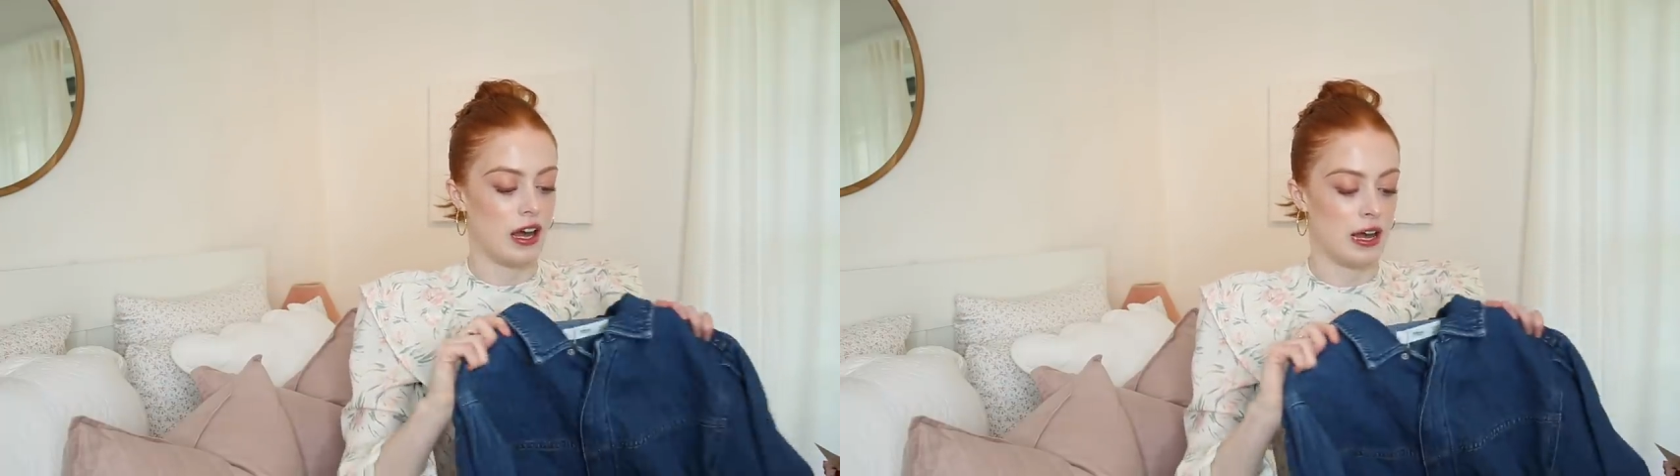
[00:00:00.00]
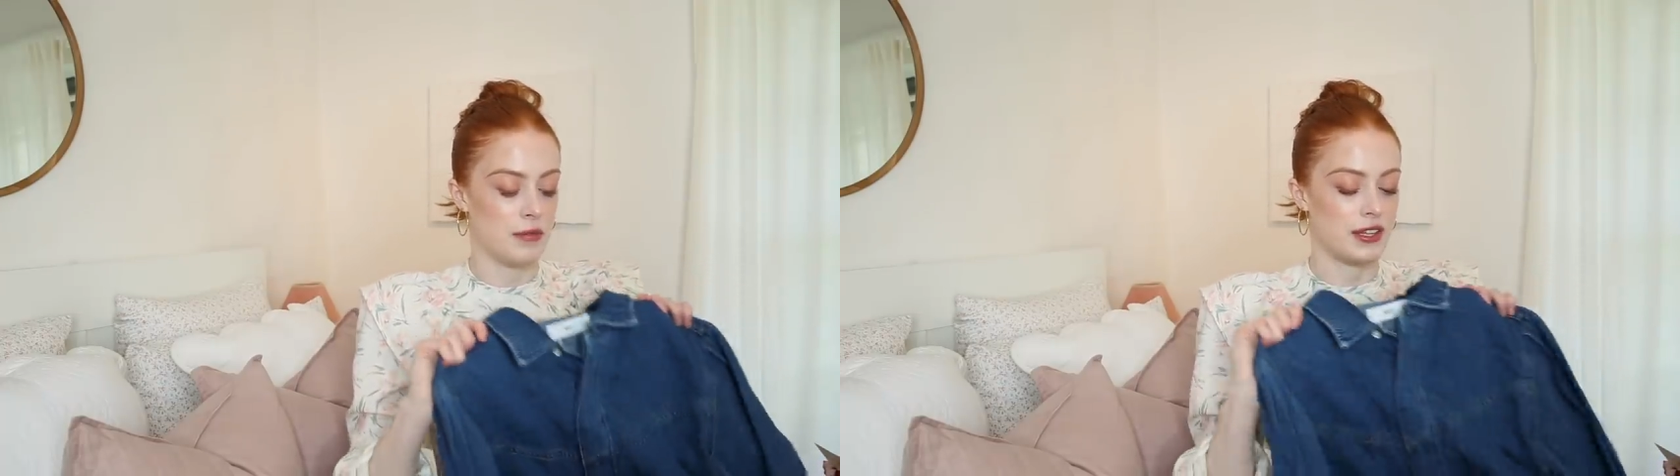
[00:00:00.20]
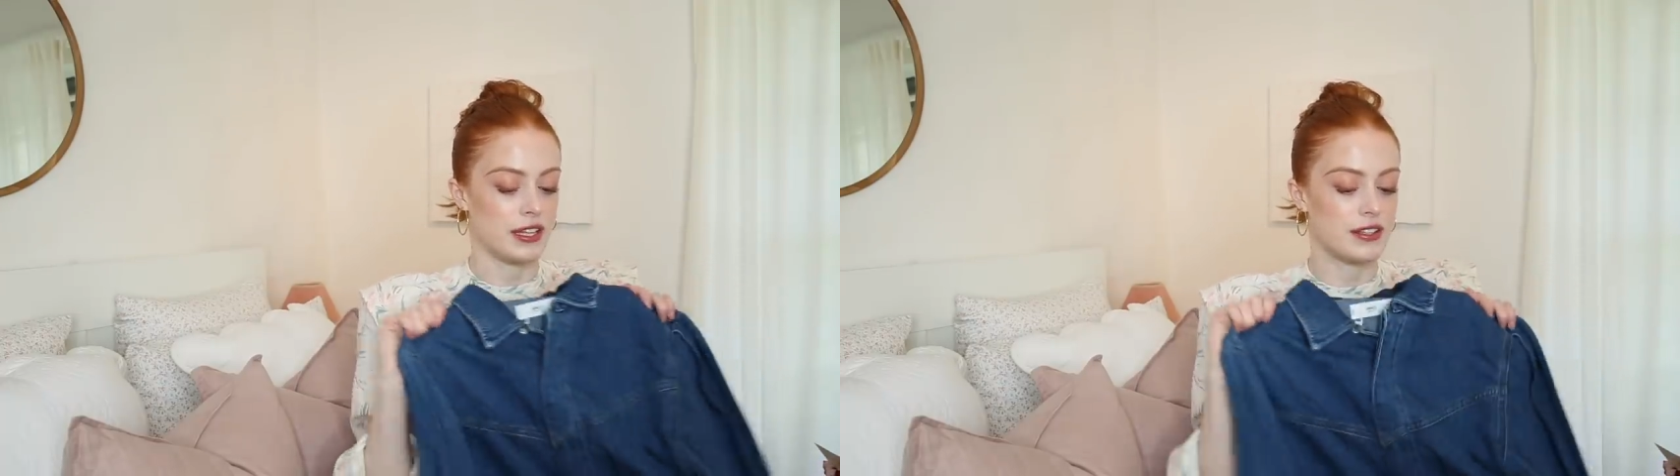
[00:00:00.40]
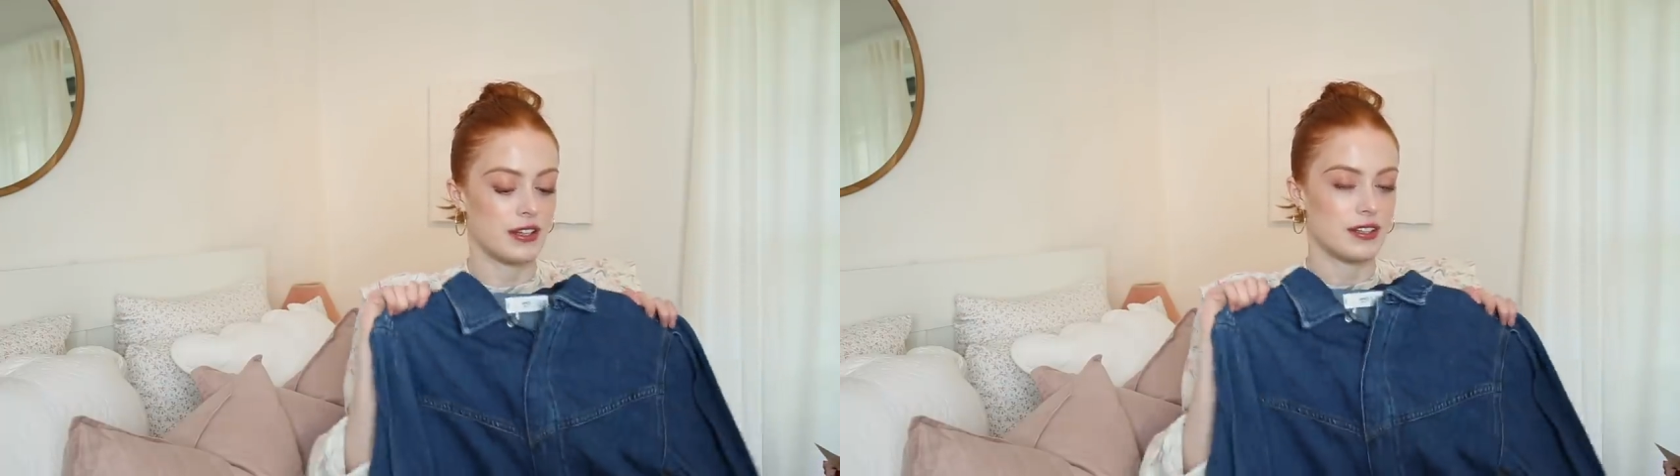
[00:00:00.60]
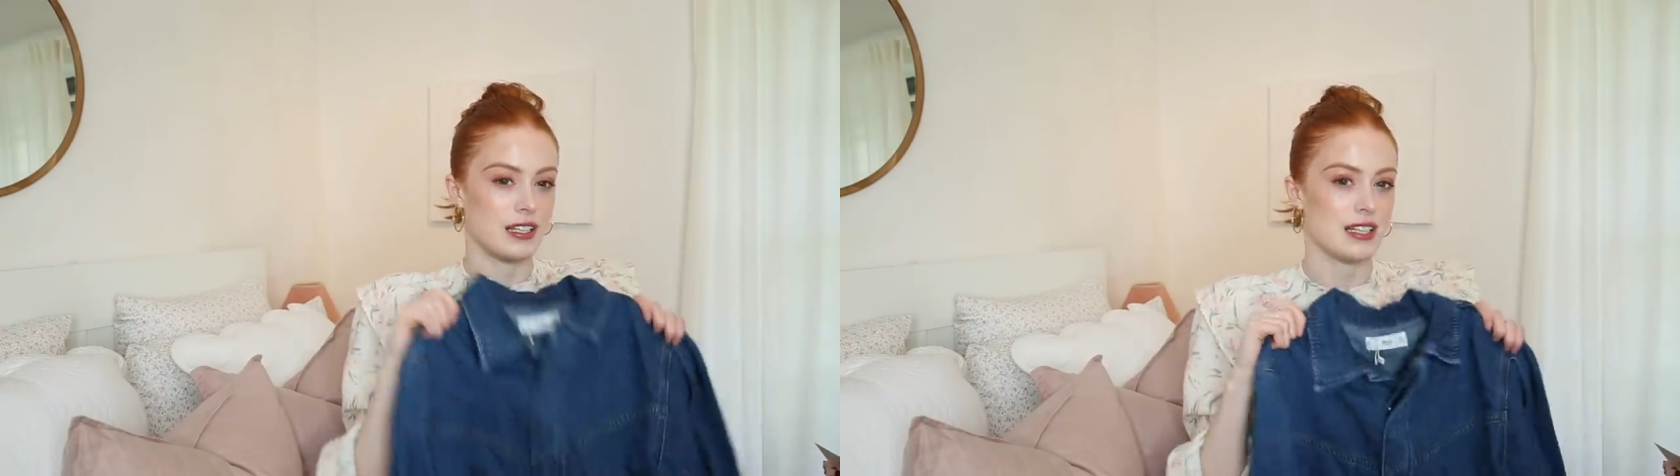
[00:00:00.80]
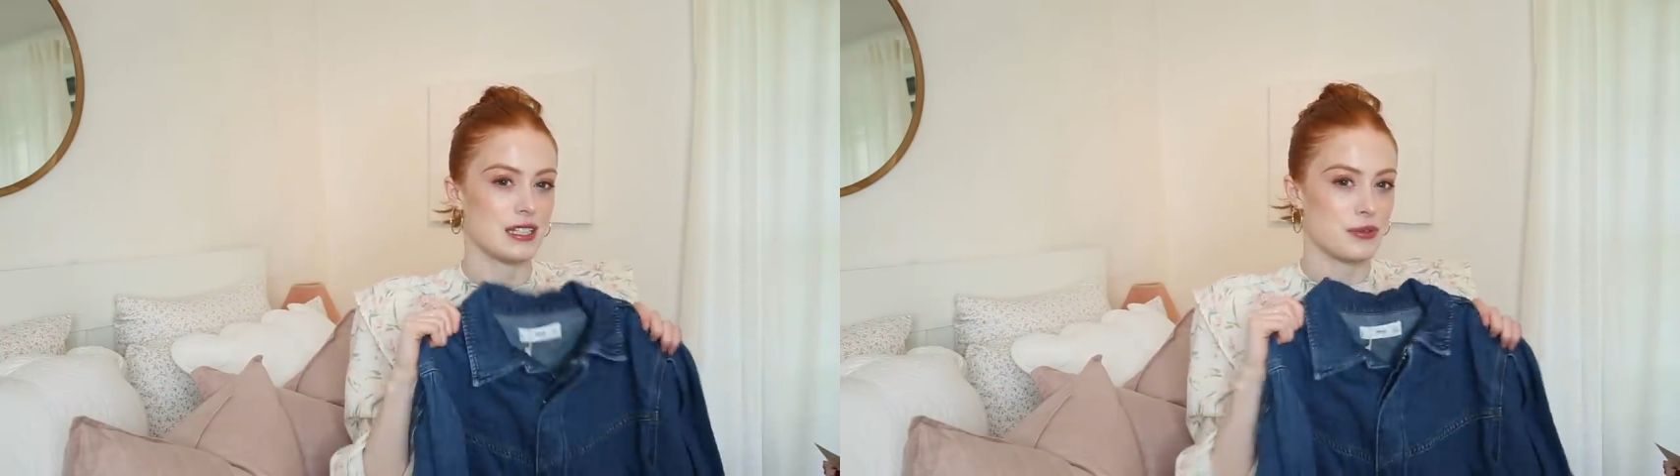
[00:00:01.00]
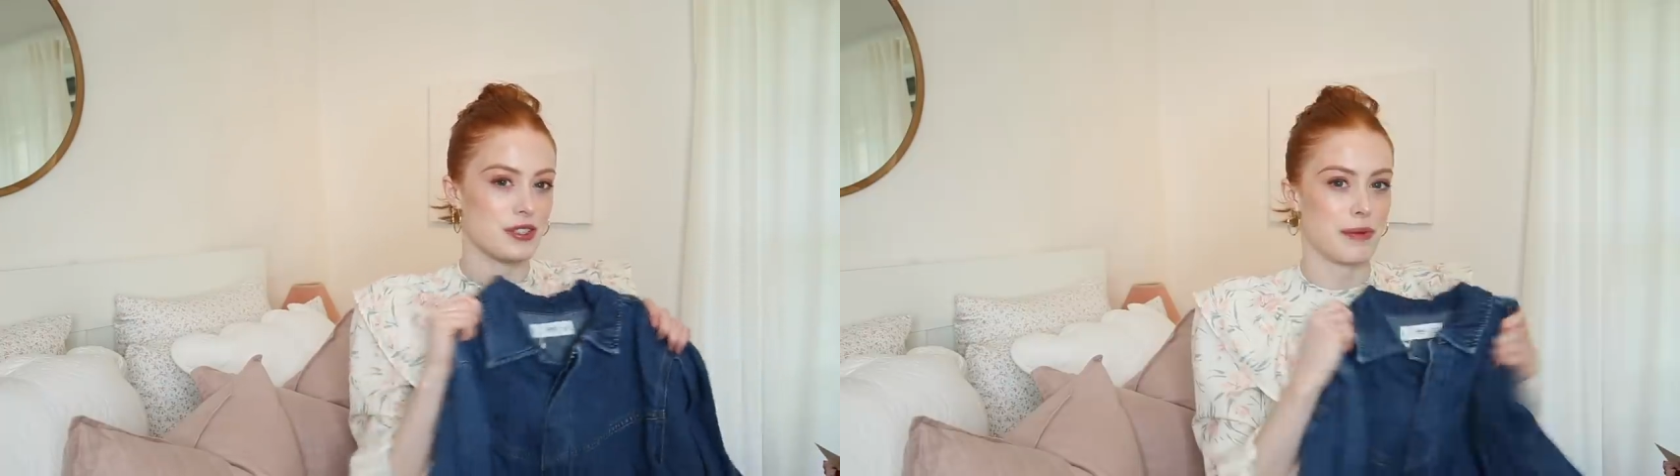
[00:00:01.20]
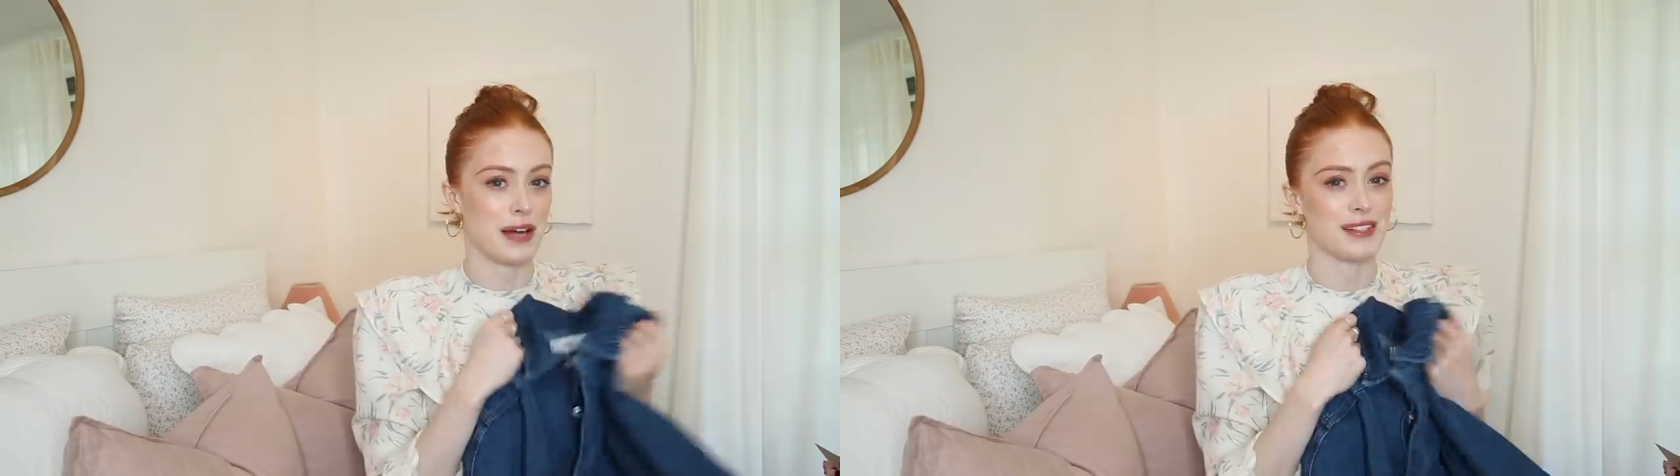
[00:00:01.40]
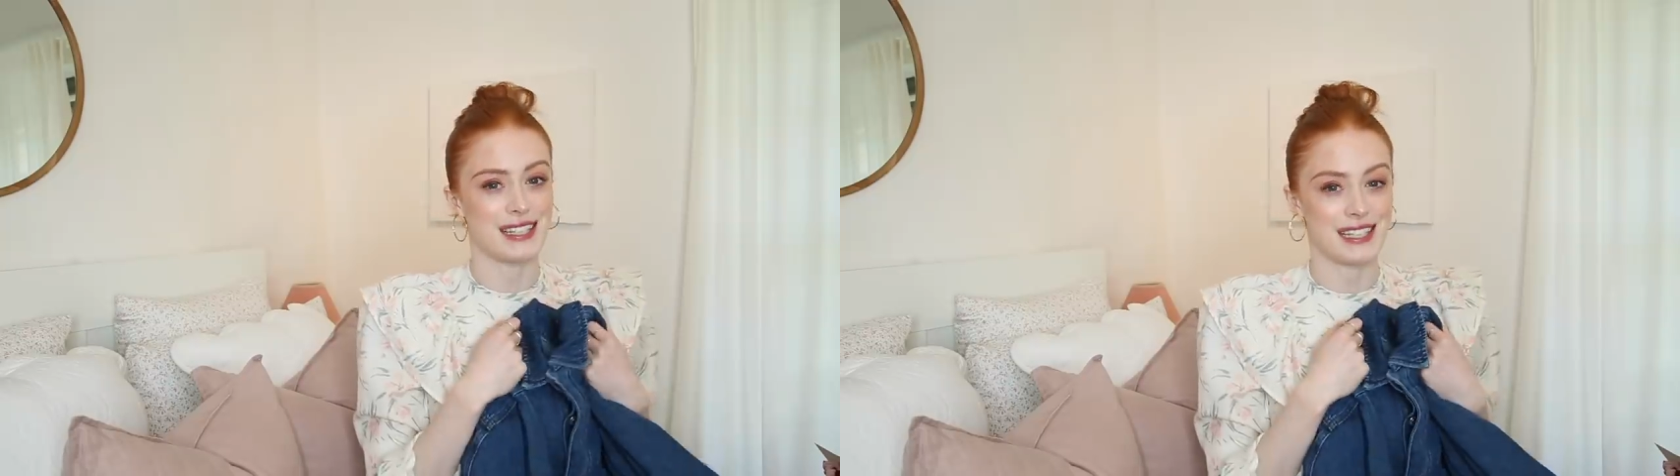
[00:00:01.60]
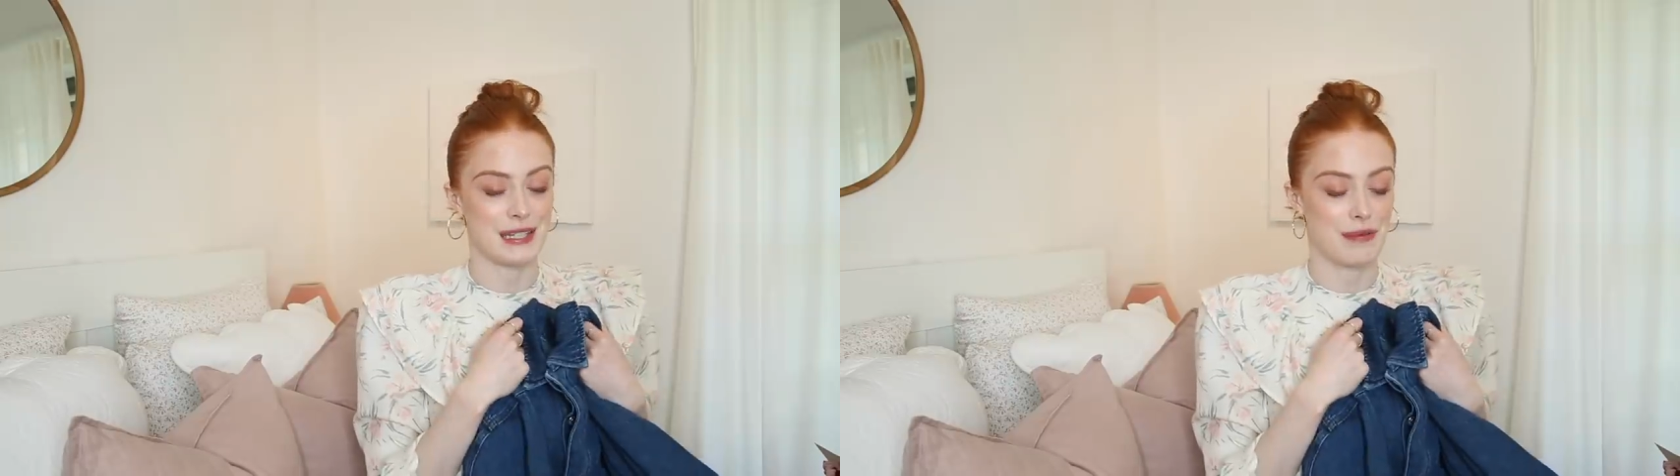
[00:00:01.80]
Um, this I think this was about
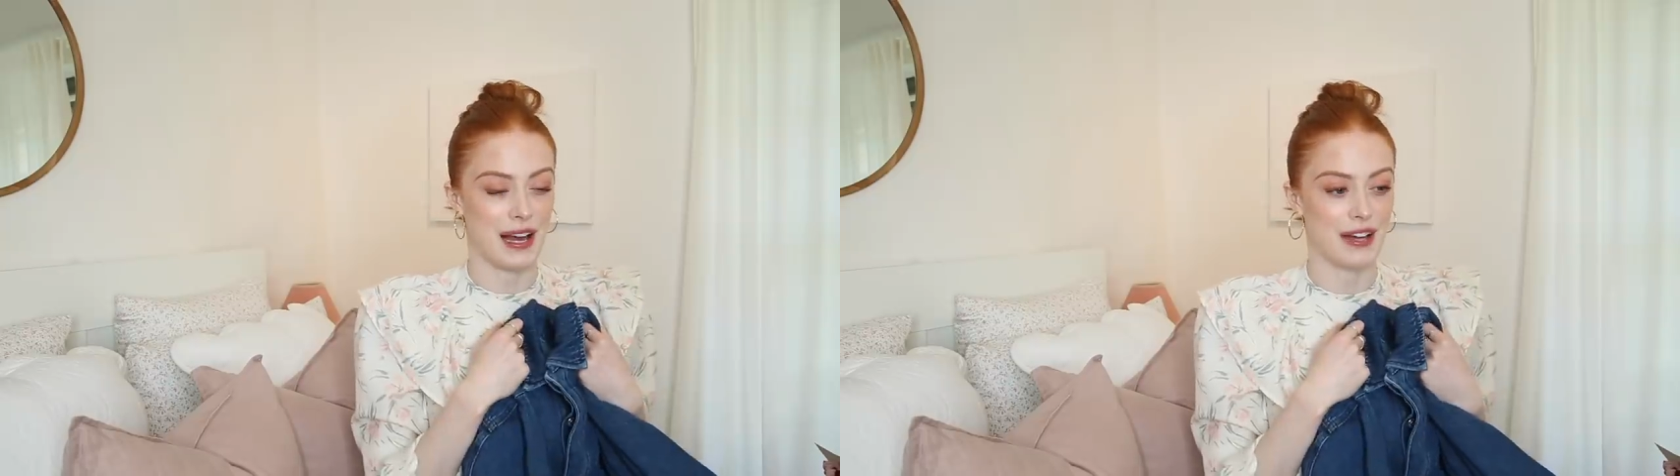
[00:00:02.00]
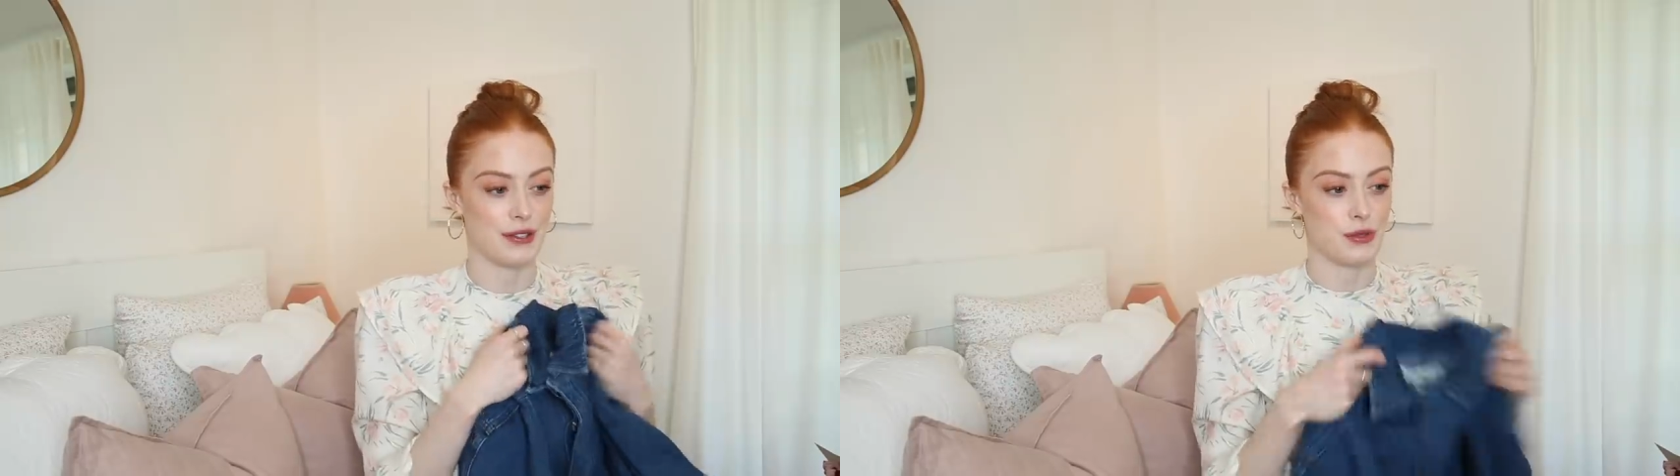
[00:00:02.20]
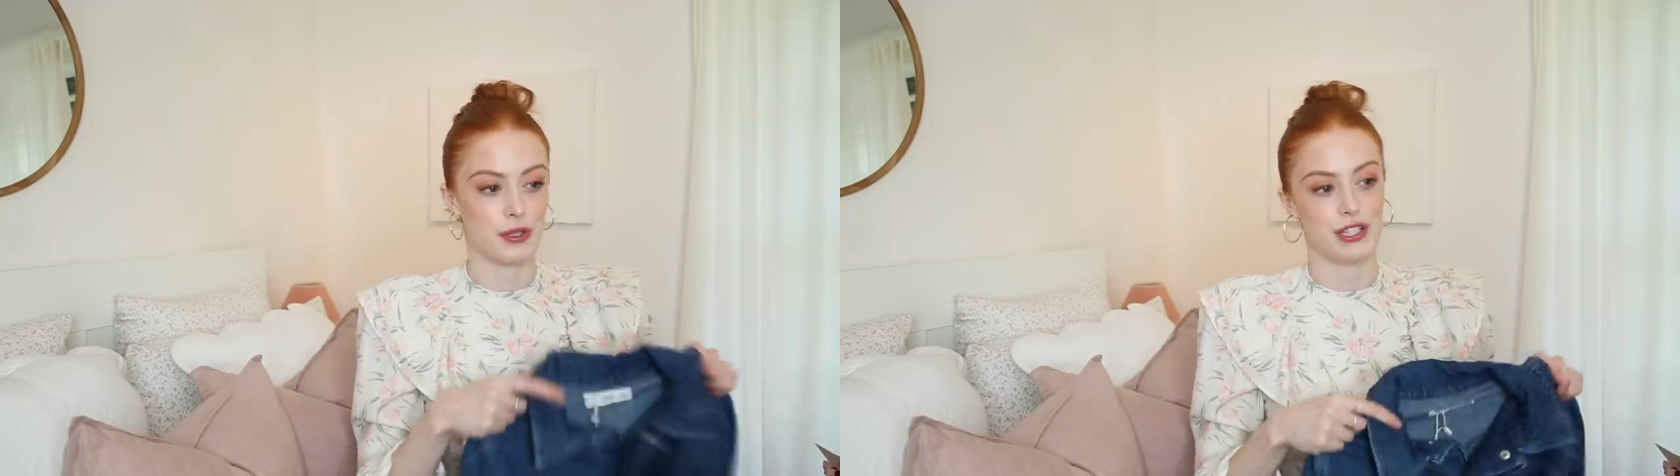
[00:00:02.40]
£60,